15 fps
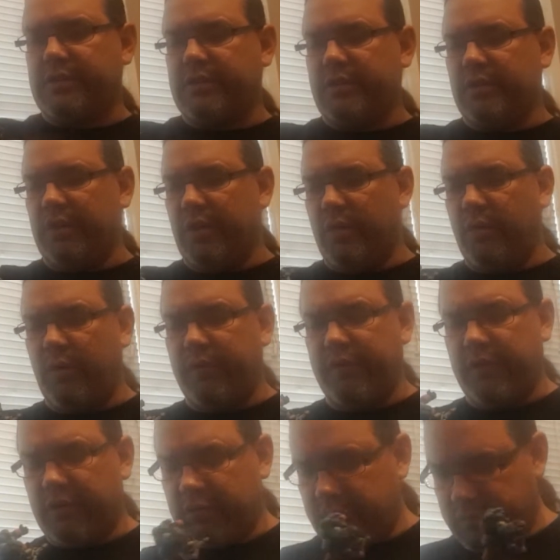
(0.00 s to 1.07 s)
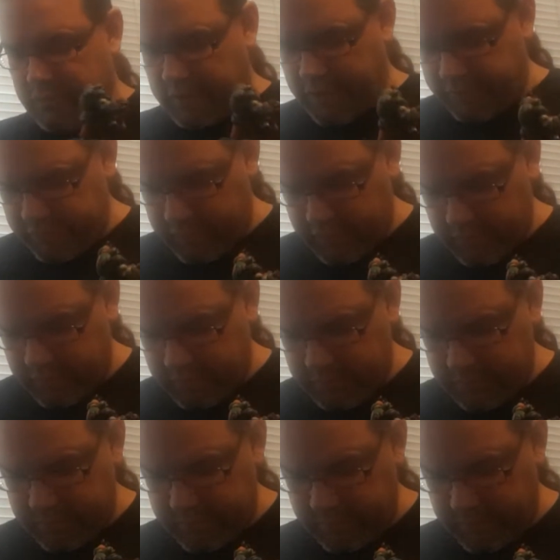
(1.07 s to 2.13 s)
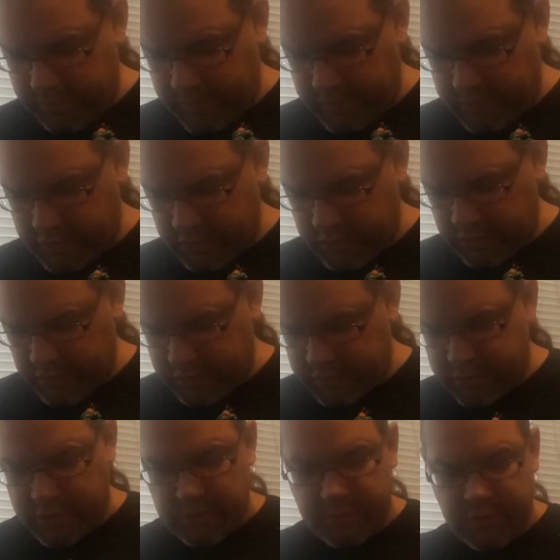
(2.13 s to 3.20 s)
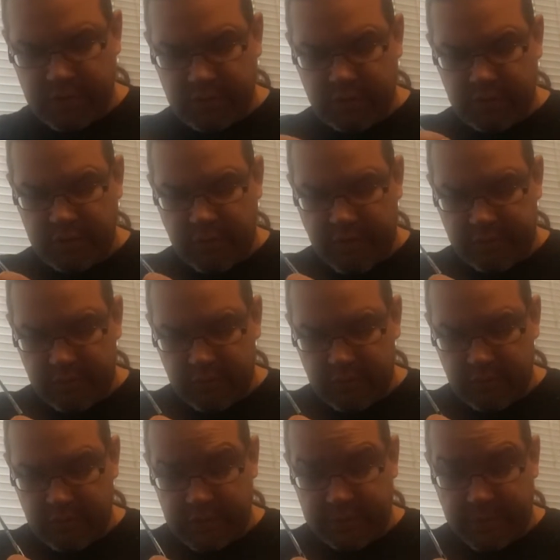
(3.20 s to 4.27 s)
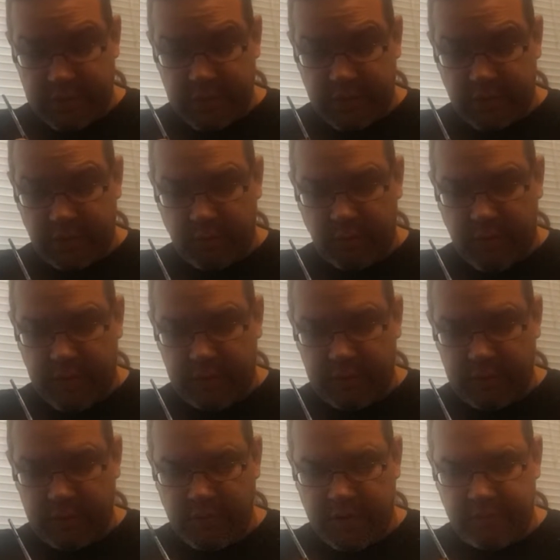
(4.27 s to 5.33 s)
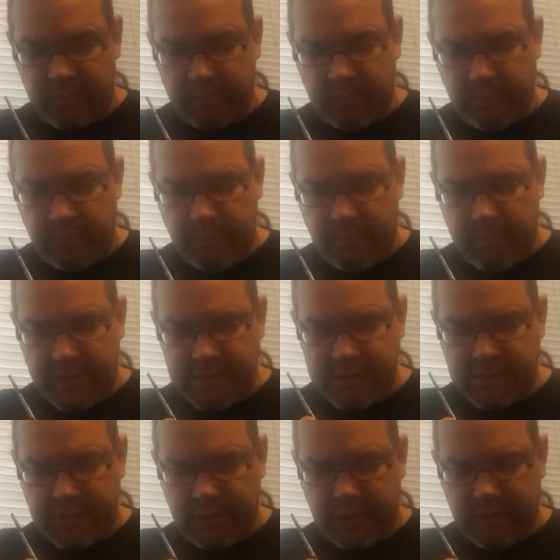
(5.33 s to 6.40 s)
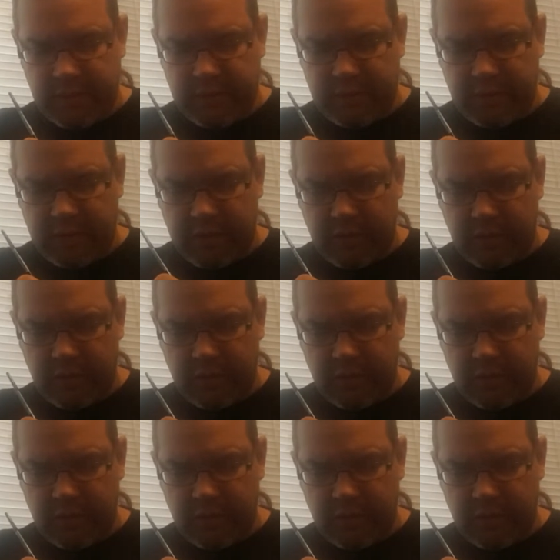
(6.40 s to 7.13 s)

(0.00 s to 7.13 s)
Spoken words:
just go over everything, make sure it looks good, make sure that you haven't, especially on the white, that you haven't missed anything.